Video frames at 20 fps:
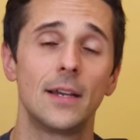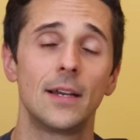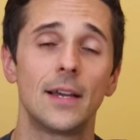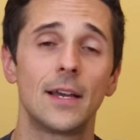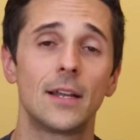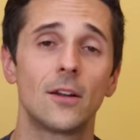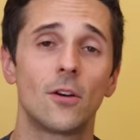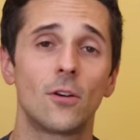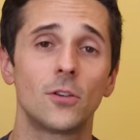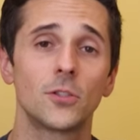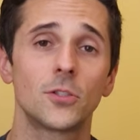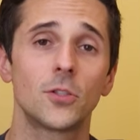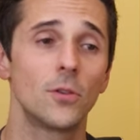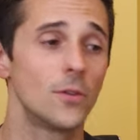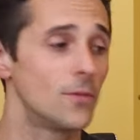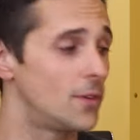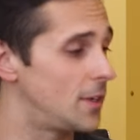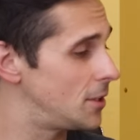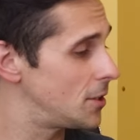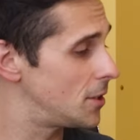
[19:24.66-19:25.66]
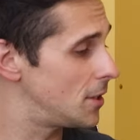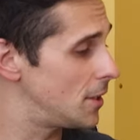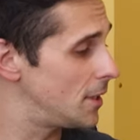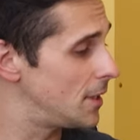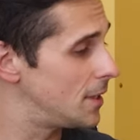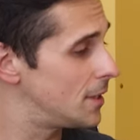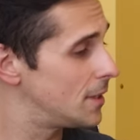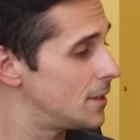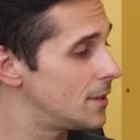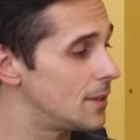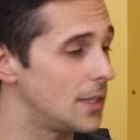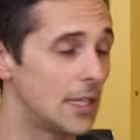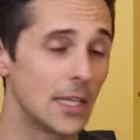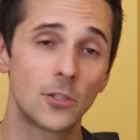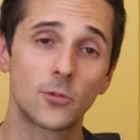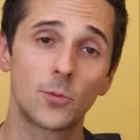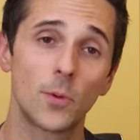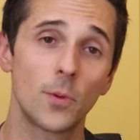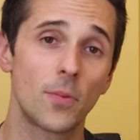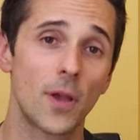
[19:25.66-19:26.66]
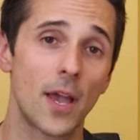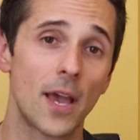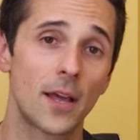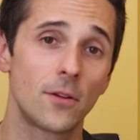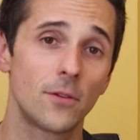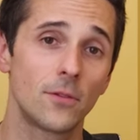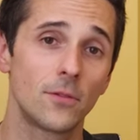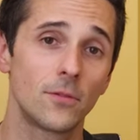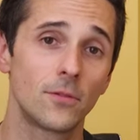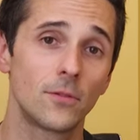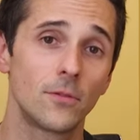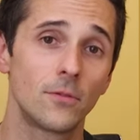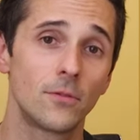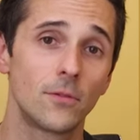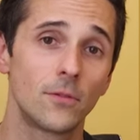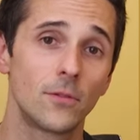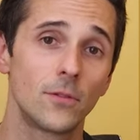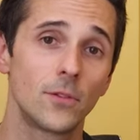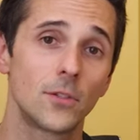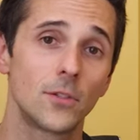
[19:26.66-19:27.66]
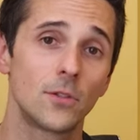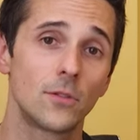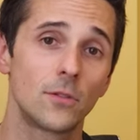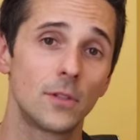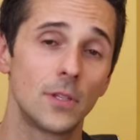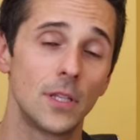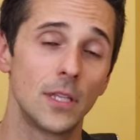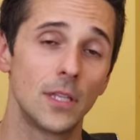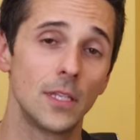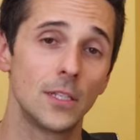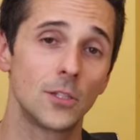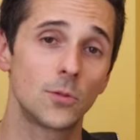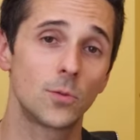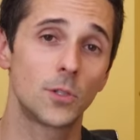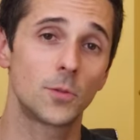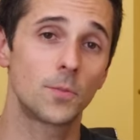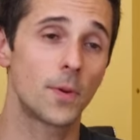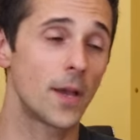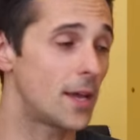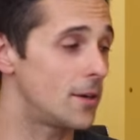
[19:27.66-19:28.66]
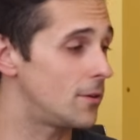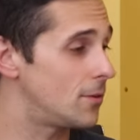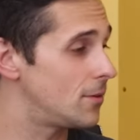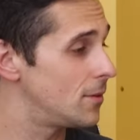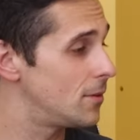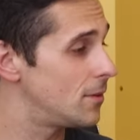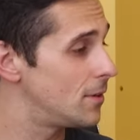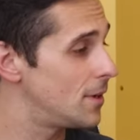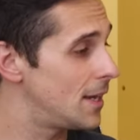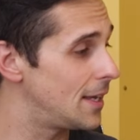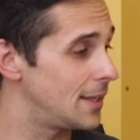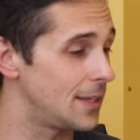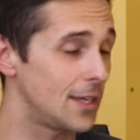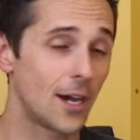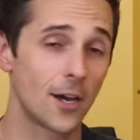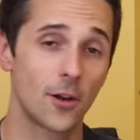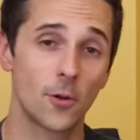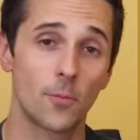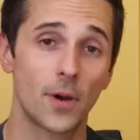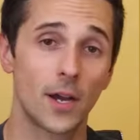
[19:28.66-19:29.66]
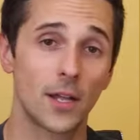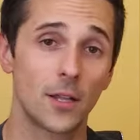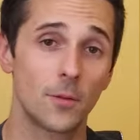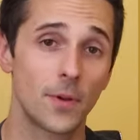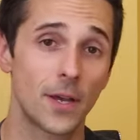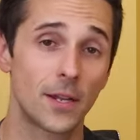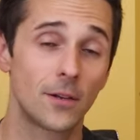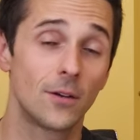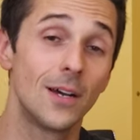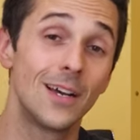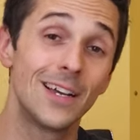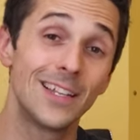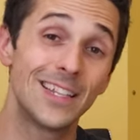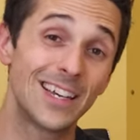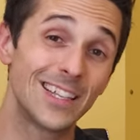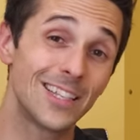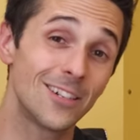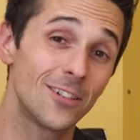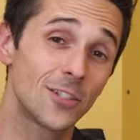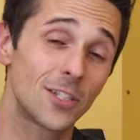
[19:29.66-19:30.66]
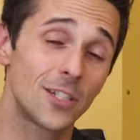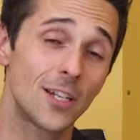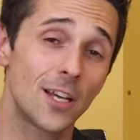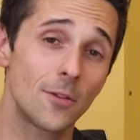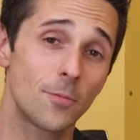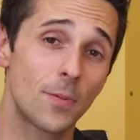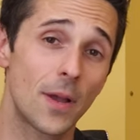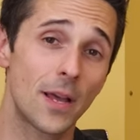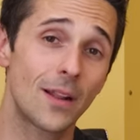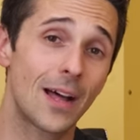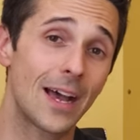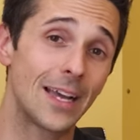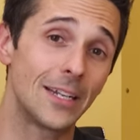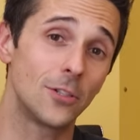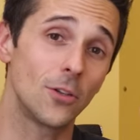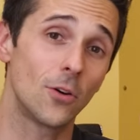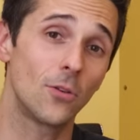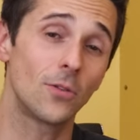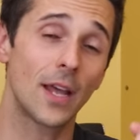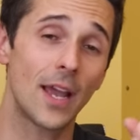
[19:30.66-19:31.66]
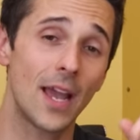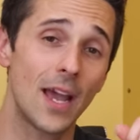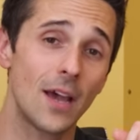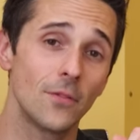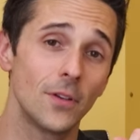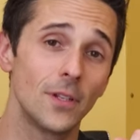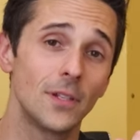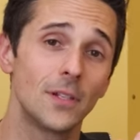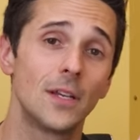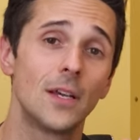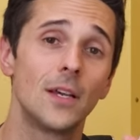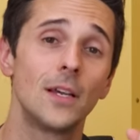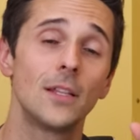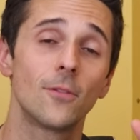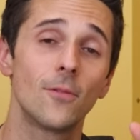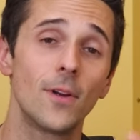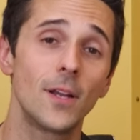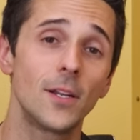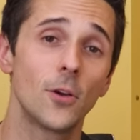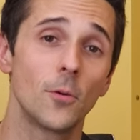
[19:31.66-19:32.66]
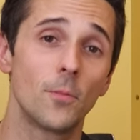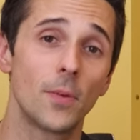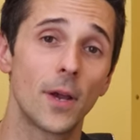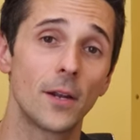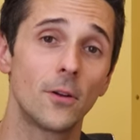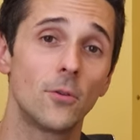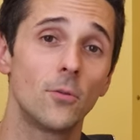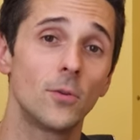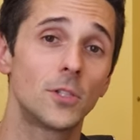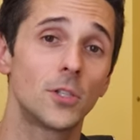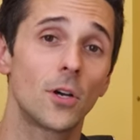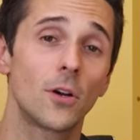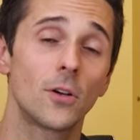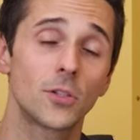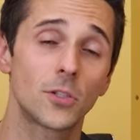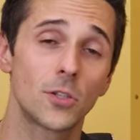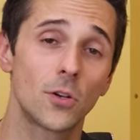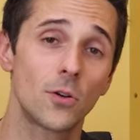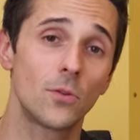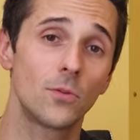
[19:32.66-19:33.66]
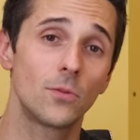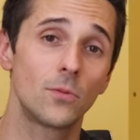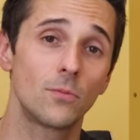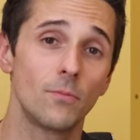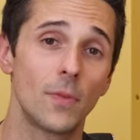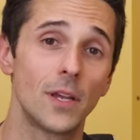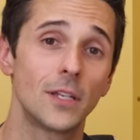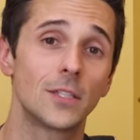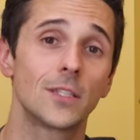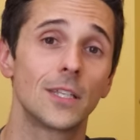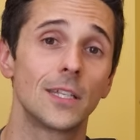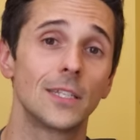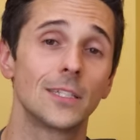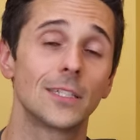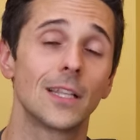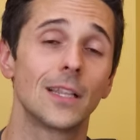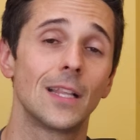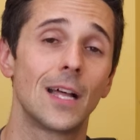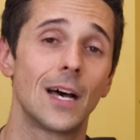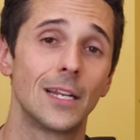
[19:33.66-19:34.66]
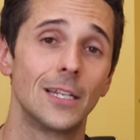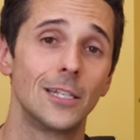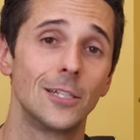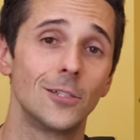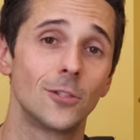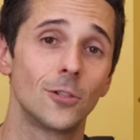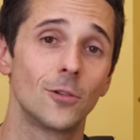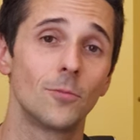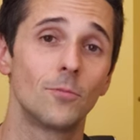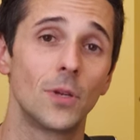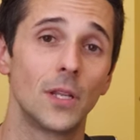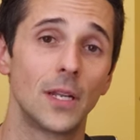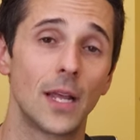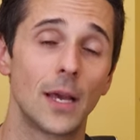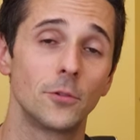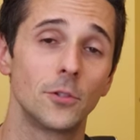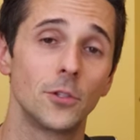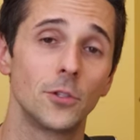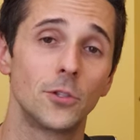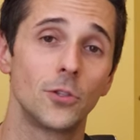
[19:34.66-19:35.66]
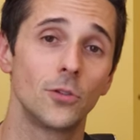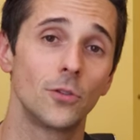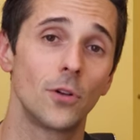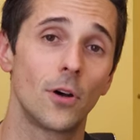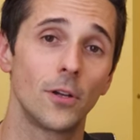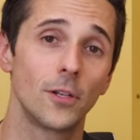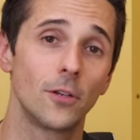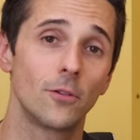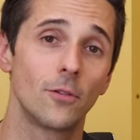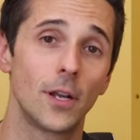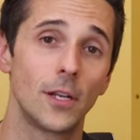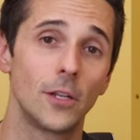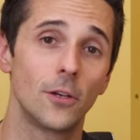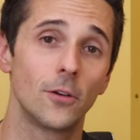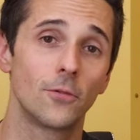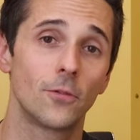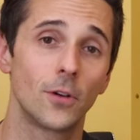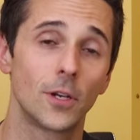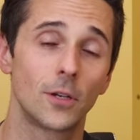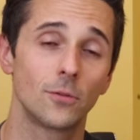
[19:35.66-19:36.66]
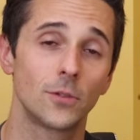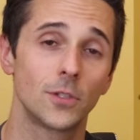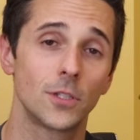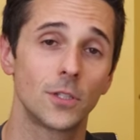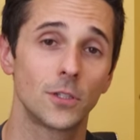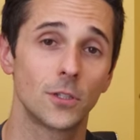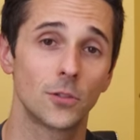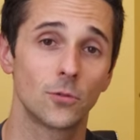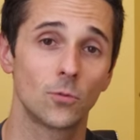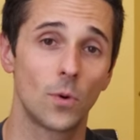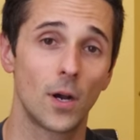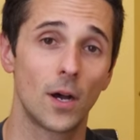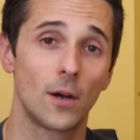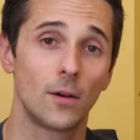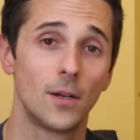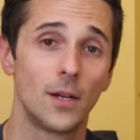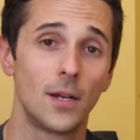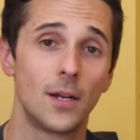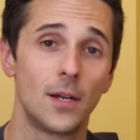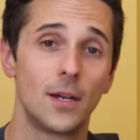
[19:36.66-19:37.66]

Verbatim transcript: and also eventually the instrument panel, the switch panel, and the autopilot panel. Now, there is another panel, I don't have it, the radio panel, which also makes things a lot easier, being able to tune all your radio frequencies as well.